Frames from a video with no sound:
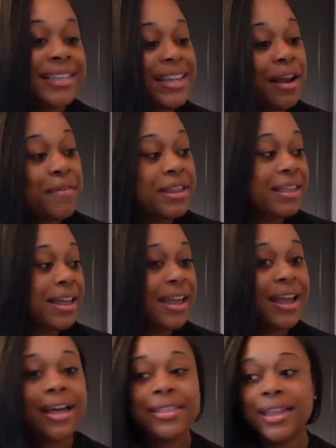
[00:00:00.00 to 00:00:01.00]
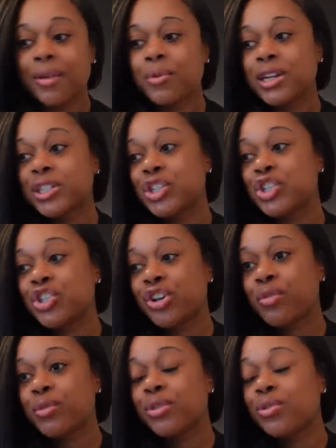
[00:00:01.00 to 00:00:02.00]
that's everything that i wanted to
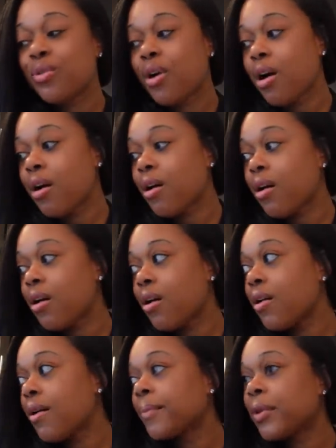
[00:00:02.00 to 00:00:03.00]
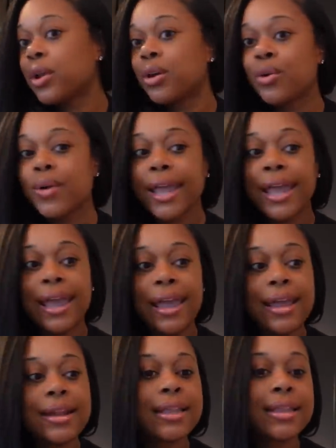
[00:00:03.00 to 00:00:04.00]
share with you all i'm gonna go
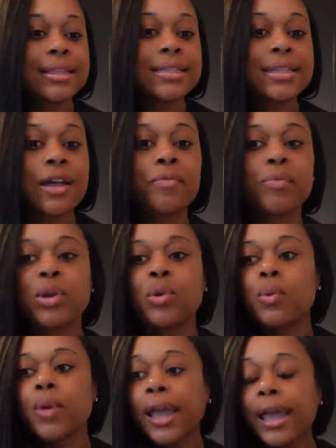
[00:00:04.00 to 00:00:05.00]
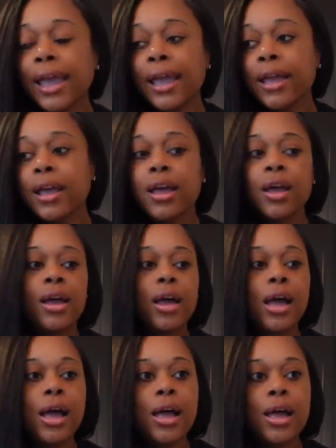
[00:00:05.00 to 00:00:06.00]
ahead get this stuff put away
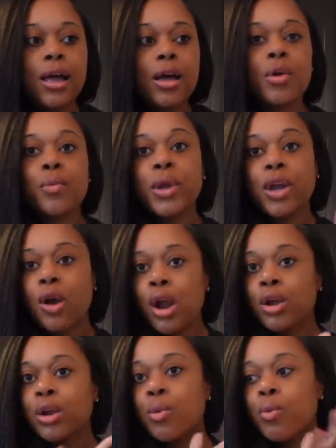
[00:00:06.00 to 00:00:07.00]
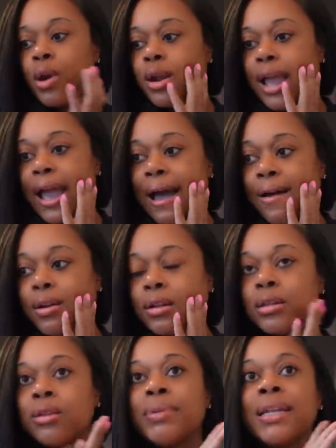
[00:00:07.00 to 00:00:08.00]
uh, we are going to work out a
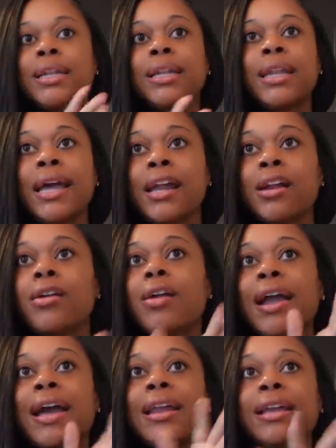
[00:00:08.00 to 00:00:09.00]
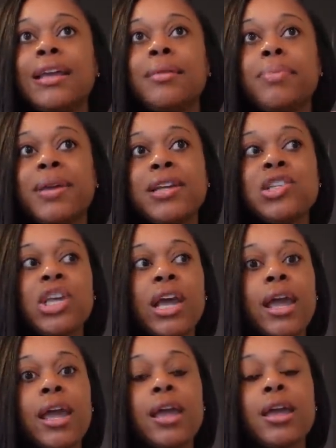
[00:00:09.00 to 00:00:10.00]
little bit later. I got to get
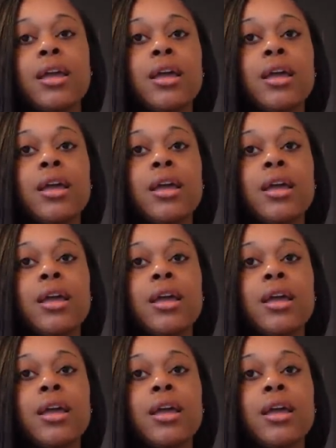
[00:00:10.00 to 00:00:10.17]
PJ